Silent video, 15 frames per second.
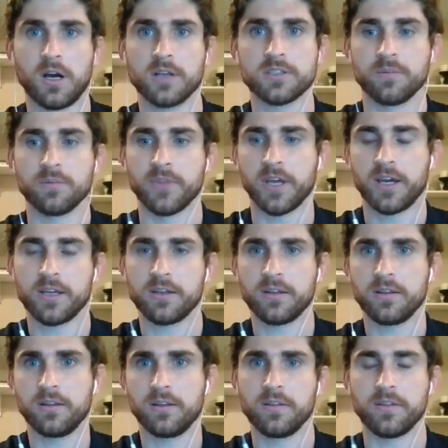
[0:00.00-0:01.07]
Awesome. That
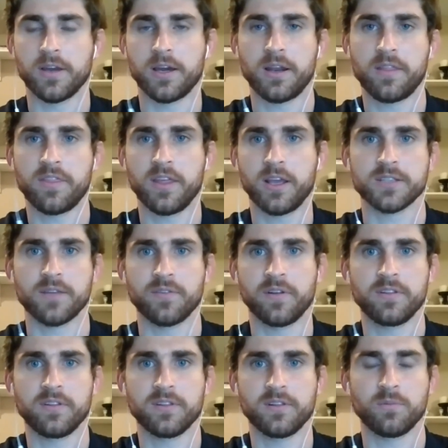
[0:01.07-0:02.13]
that I think is
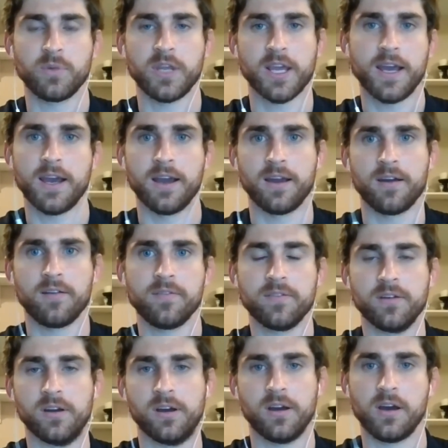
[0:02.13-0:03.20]
everything that we have.
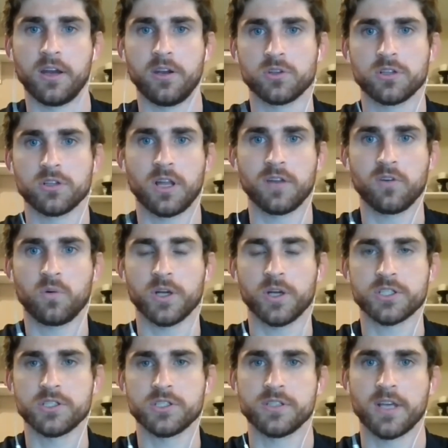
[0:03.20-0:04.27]
Uh, I know there's a lot of
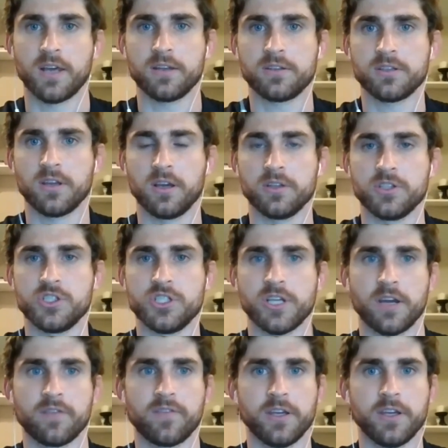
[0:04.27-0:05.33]
questions that uh,
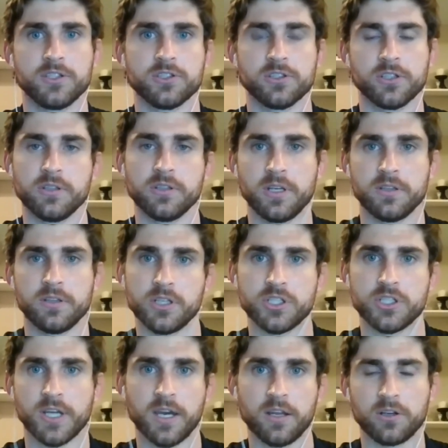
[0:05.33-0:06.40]
Jeff answered in, in the
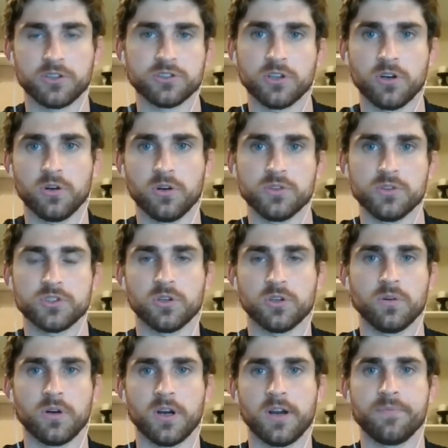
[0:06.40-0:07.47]
chat on his own.
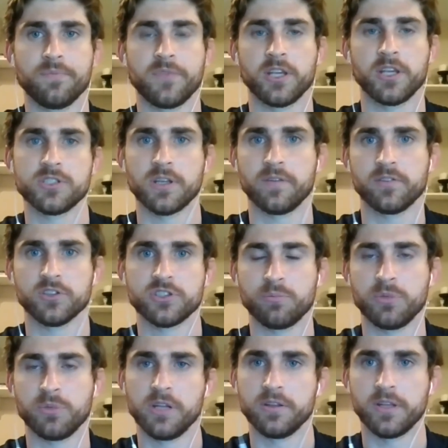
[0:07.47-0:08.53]
So um, thanks, Jeff, for
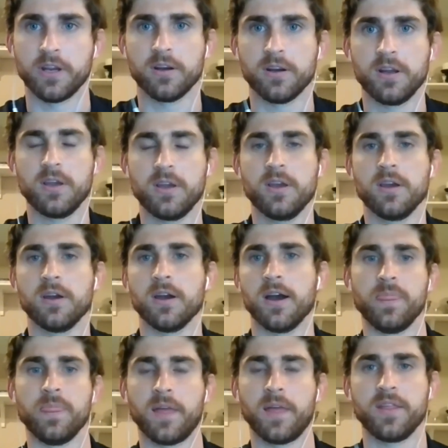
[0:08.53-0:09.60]
jumping in there.
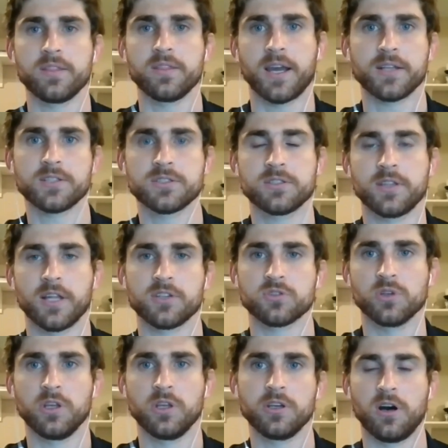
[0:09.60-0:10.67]
I think that's that's
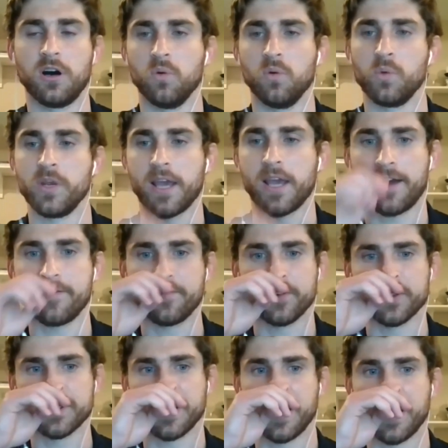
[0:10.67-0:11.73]
really all we have
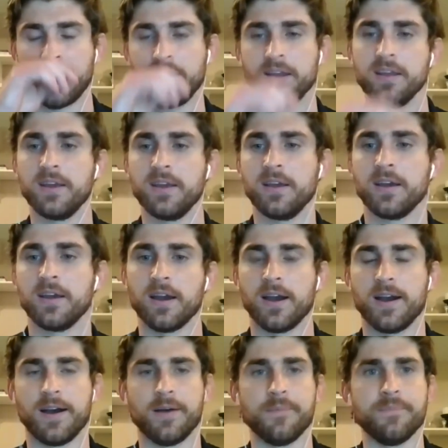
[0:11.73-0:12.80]
for today.
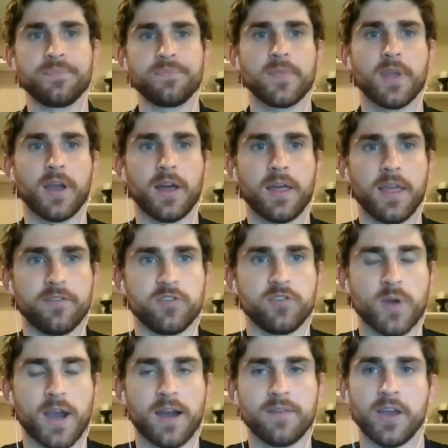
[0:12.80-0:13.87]
Um, if
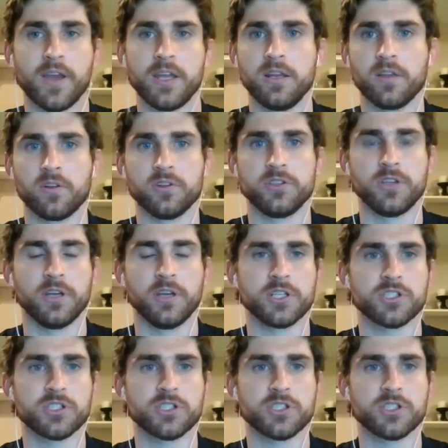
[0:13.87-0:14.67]
you have any other